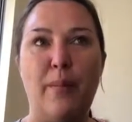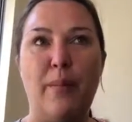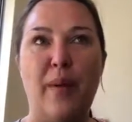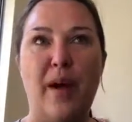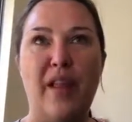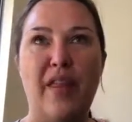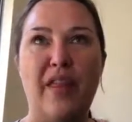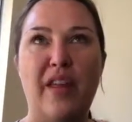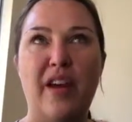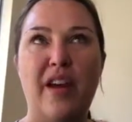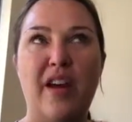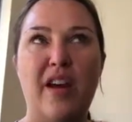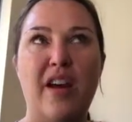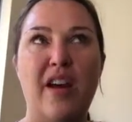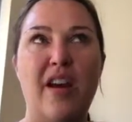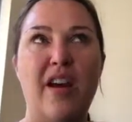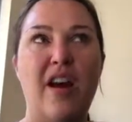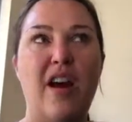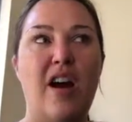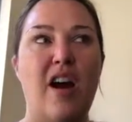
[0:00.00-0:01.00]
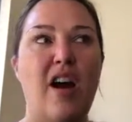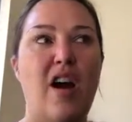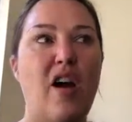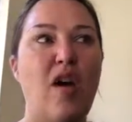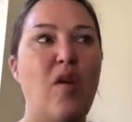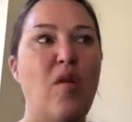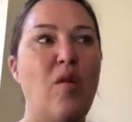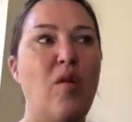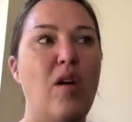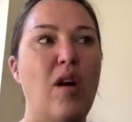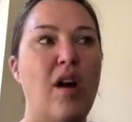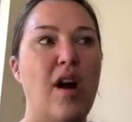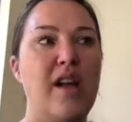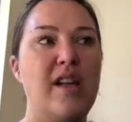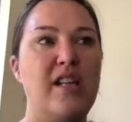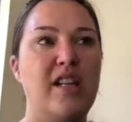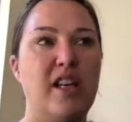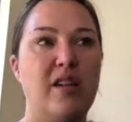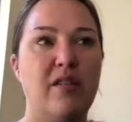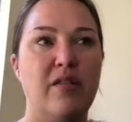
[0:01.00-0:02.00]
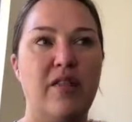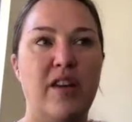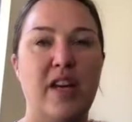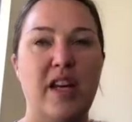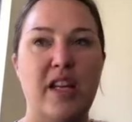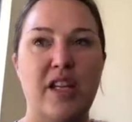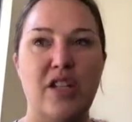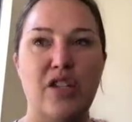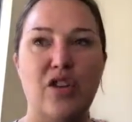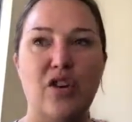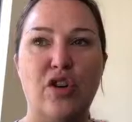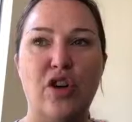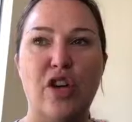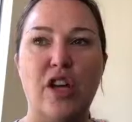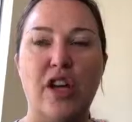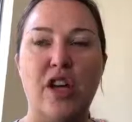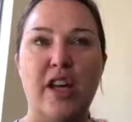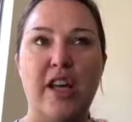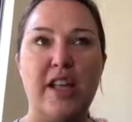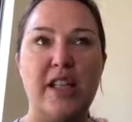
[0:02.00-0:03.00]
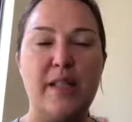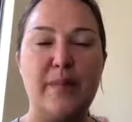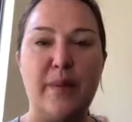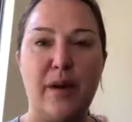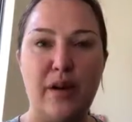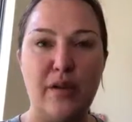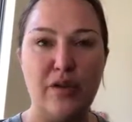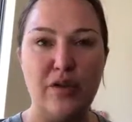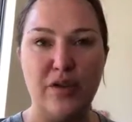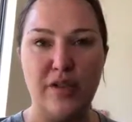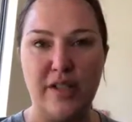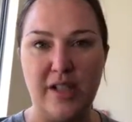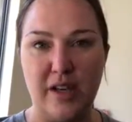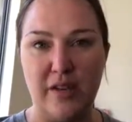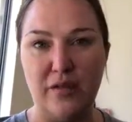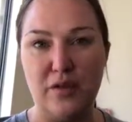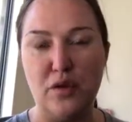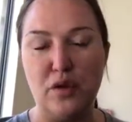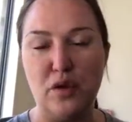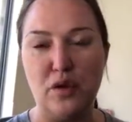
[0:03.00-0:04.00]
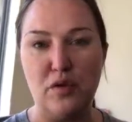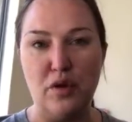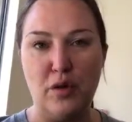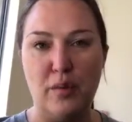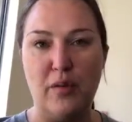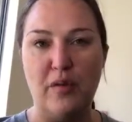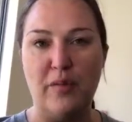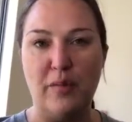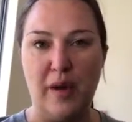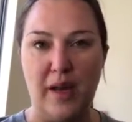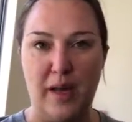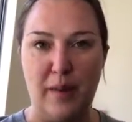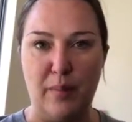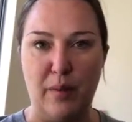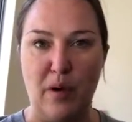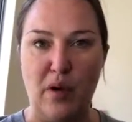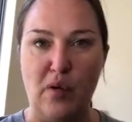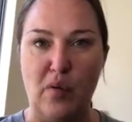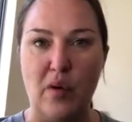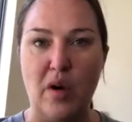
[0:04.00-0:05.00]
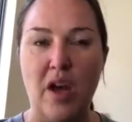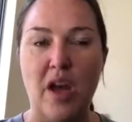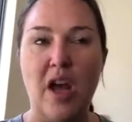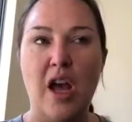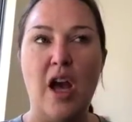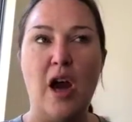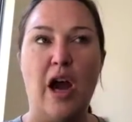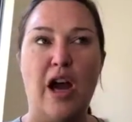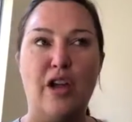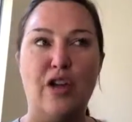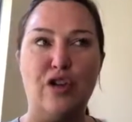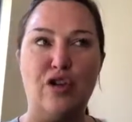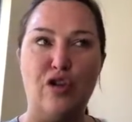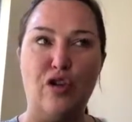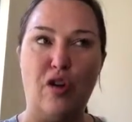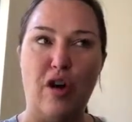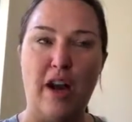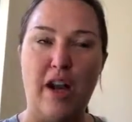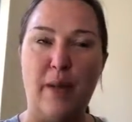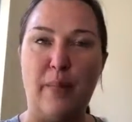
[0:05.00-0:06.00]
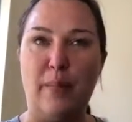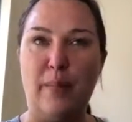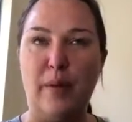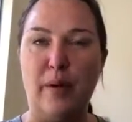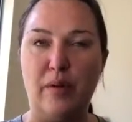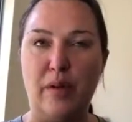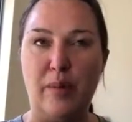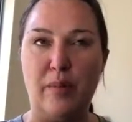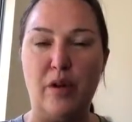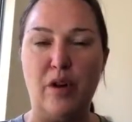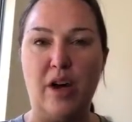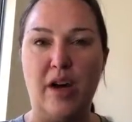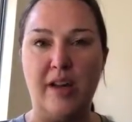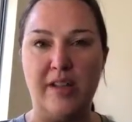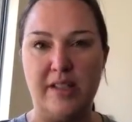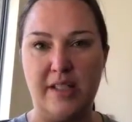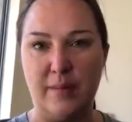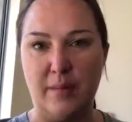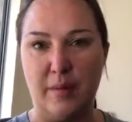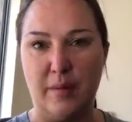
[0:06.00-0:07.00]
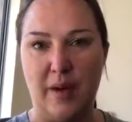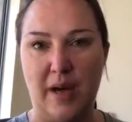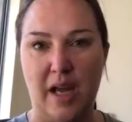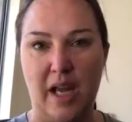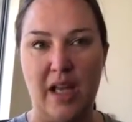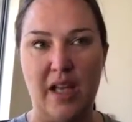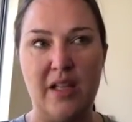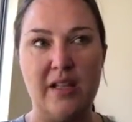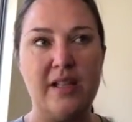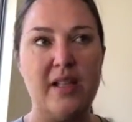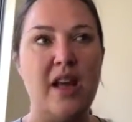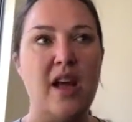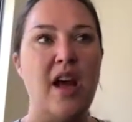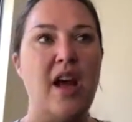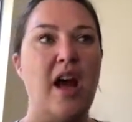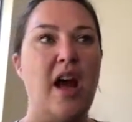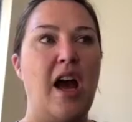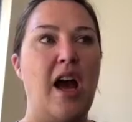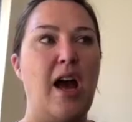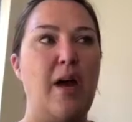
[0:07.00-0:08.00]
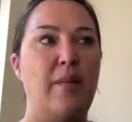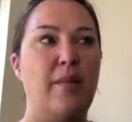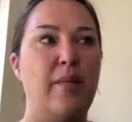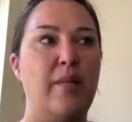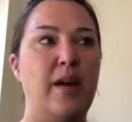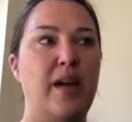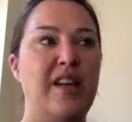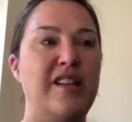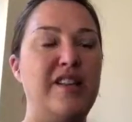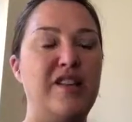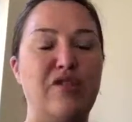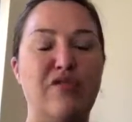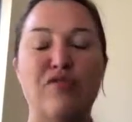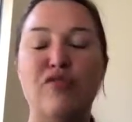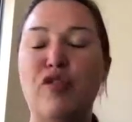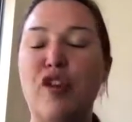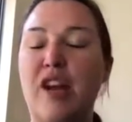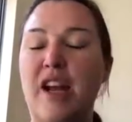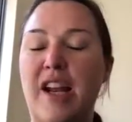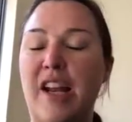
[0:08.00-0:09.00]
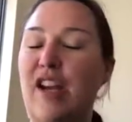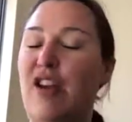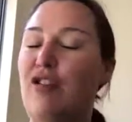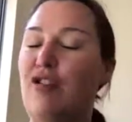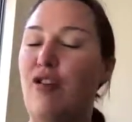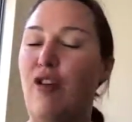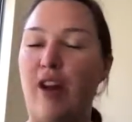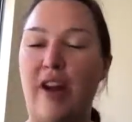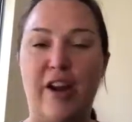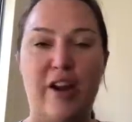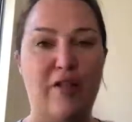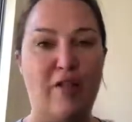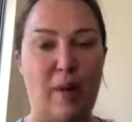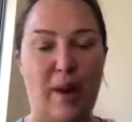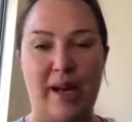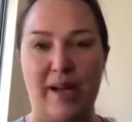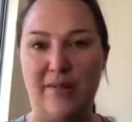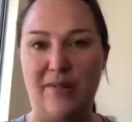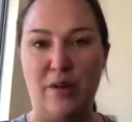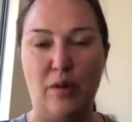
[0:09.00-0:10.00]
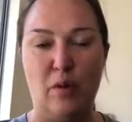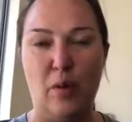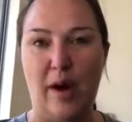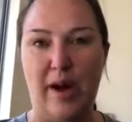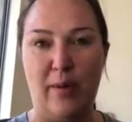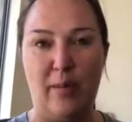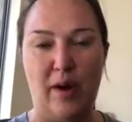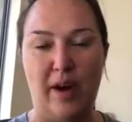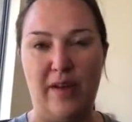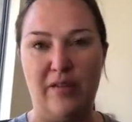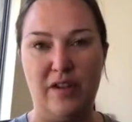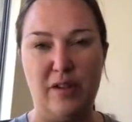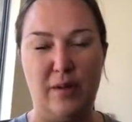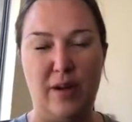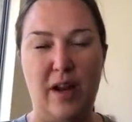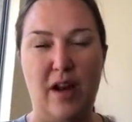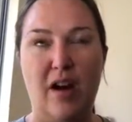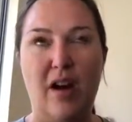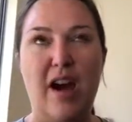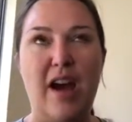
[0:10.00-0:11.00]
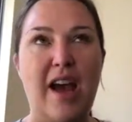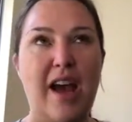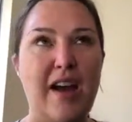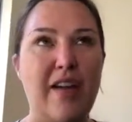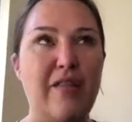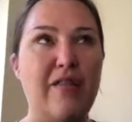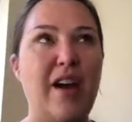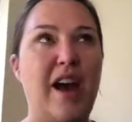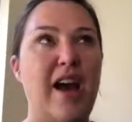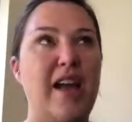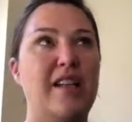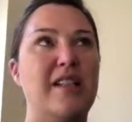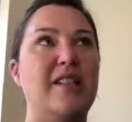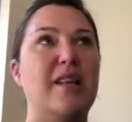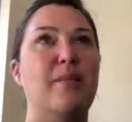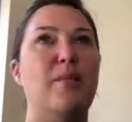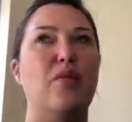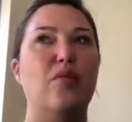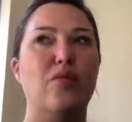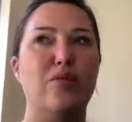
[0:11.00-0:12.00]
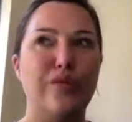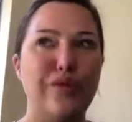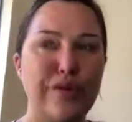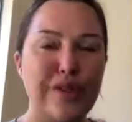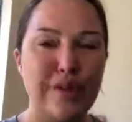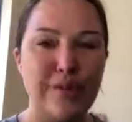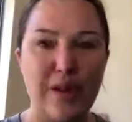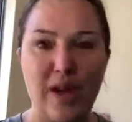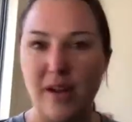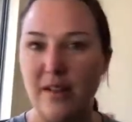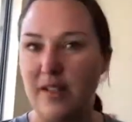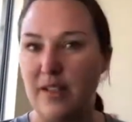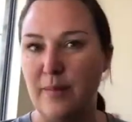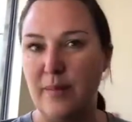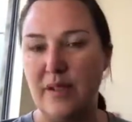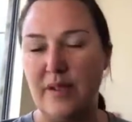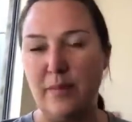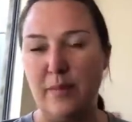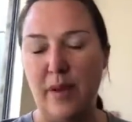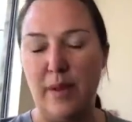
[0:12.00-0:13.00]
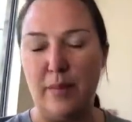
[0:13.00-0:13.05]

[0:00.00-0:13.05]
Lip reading: But the whole idea of it is you're going to expose yourself to a group of people and you're trying to build up your customer base. It's a really great way of doing it. I have had some awesome customers and